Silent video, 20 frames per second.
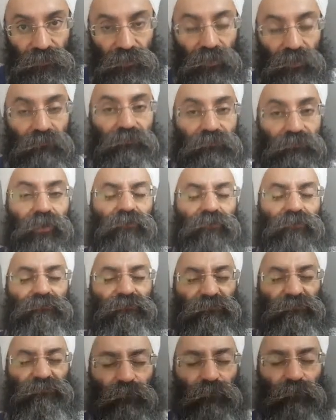if we have
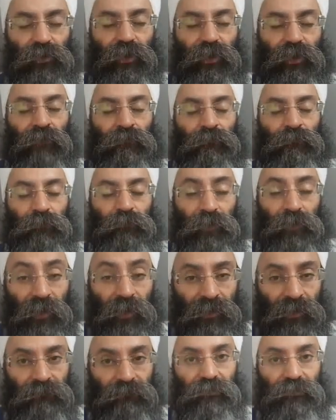full and
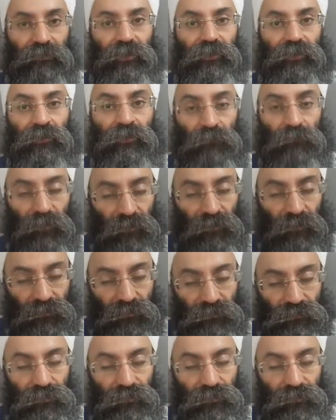blind faith in Maharaj,